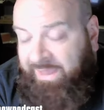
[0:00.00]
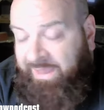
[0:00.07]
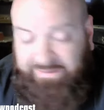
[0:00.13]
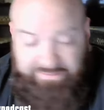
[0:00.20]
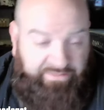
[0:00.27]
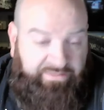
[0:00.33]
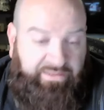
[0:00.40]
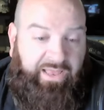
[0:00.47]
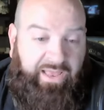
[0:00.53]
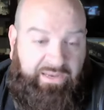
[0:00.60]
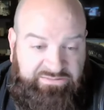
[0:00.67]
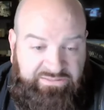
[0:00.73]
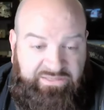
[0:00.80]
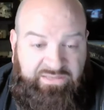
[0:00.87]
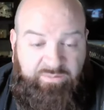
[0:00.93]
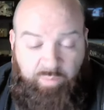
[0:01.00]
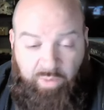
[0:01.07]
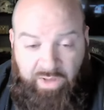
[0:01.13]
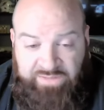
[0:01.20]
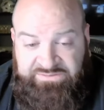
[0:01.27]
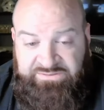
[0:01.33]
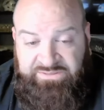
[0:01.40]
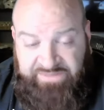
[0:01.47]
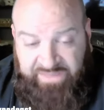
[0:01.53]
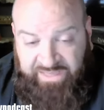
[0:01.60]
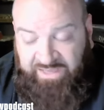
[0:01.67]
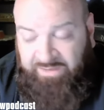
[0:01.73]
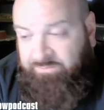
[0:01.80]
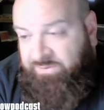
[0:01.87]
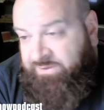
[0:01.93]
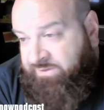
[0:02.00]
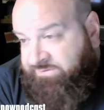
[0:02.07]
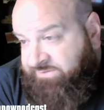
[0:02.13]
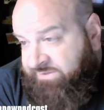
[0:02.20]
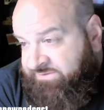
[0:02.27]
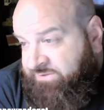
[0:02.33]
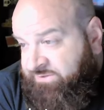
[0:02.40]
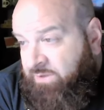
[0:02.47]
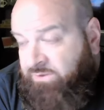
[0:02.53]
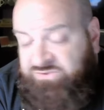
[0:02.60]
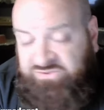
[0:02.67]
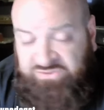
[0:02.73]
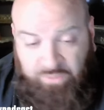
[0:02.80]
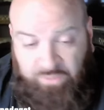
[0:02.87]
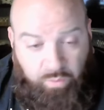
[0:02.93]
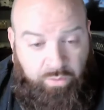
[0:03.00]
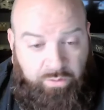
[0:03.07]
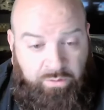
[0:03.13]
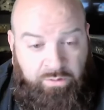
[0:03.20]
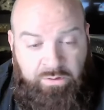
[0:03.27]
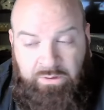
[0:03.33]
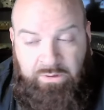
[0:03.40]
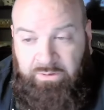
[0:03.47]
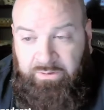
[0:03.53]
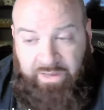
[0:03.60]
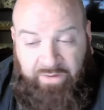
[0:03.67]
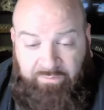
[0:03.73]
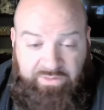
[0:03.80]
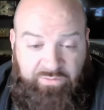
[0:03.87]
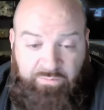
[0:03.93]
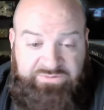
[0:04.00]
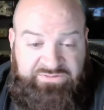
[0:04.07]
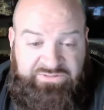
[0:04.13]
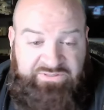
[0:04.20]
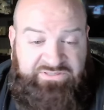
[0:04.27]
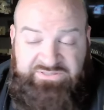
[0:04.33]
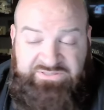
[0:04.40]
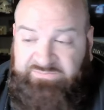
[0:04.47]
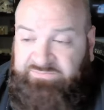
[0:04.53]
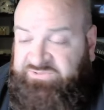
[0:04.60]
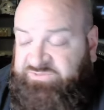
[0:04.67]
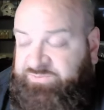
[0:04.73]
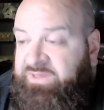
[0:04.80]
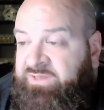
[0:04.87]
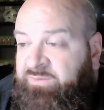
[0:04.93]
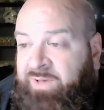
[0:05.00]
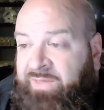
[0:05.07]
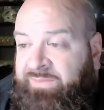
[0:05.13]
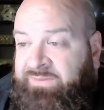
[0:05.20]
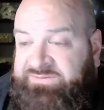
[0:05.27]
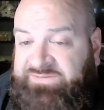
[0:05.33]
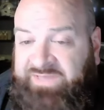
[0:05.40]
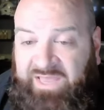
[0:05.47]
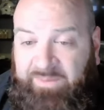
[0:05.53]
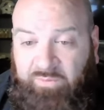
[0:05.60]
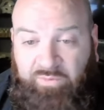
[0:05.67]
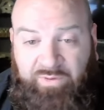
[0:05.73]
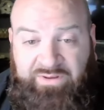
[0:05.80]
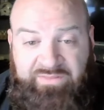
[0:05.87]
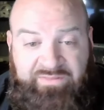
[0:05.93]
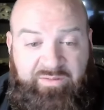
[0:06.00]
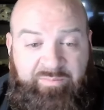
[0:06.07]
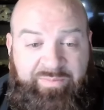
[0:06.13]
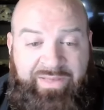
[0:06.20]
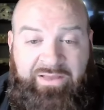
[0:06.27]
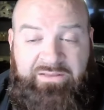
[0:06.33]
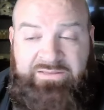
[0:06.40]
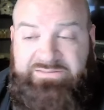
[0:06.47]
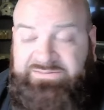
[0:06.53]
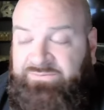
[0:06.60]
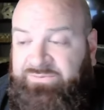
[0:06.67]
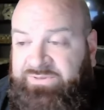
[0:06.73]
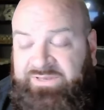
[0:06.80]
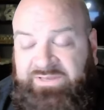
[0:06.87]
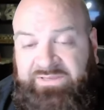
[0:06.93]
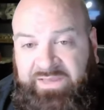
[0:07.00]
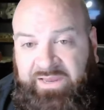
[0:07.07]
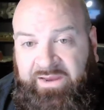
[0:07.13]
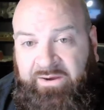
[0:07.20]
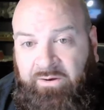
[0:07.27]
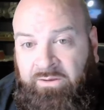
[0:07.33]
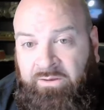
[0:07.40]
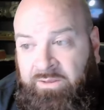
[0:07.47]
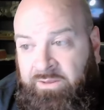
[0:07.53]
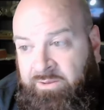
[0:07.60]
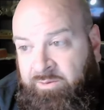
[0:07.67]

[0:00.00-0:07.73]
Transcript: I did actually end up watching the game because I saw the score. I really wasn't going to speak about this game or anything about it because I really didn't care.